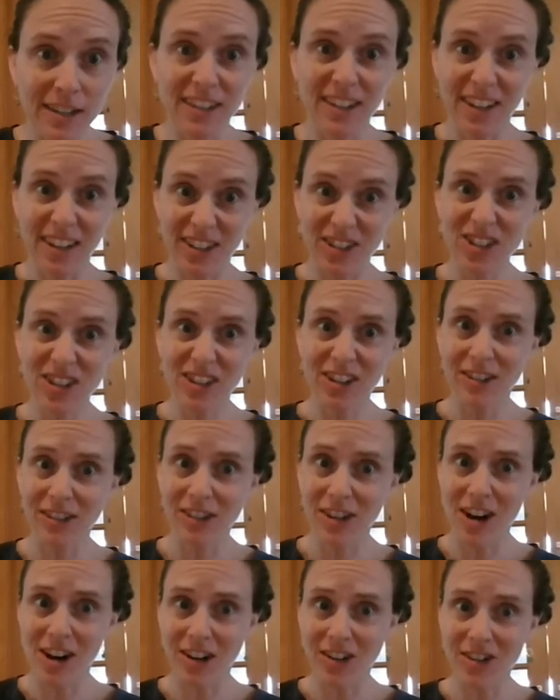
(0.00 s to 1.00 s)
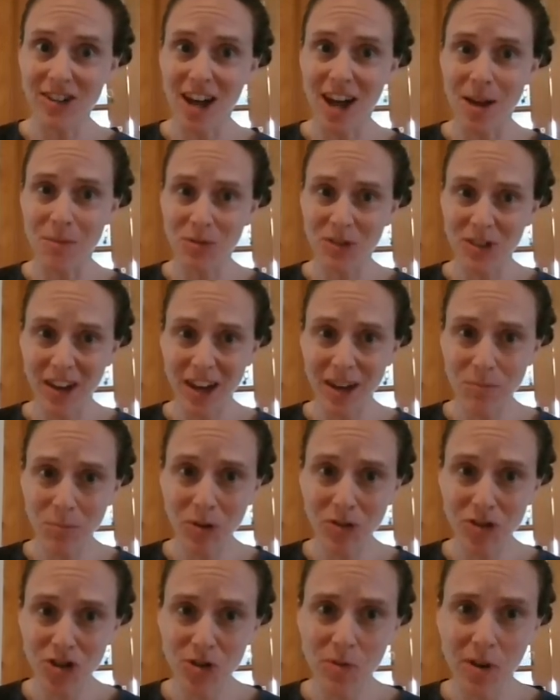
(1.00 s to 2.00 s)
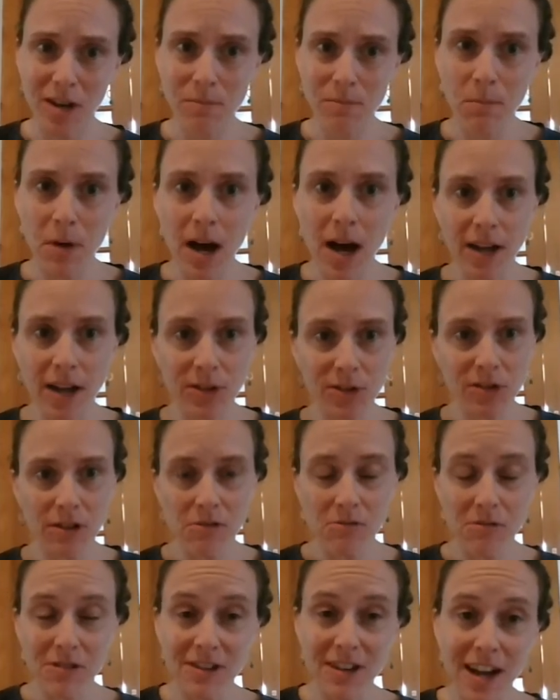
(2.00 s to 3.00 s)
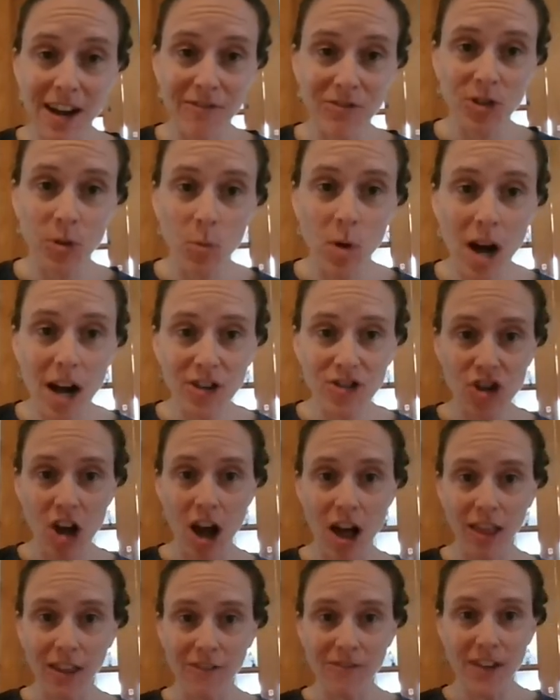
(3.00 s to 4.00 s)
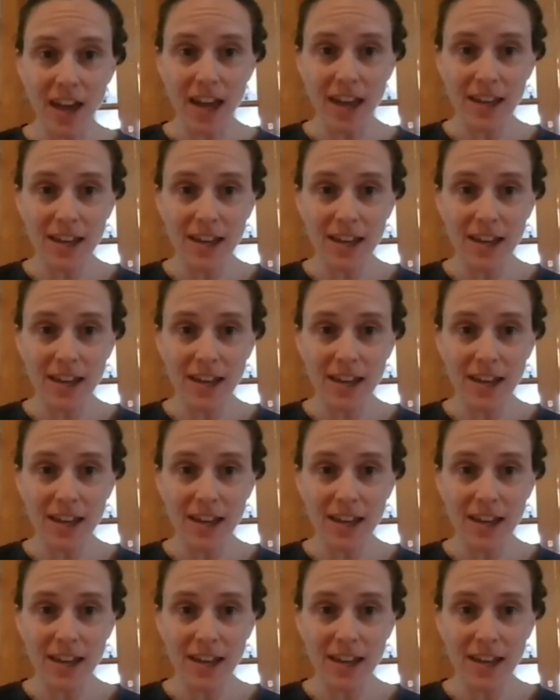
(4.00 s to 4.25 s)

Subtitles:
It took a long time, so I put you on pause so you wouldn't have to watch all of it.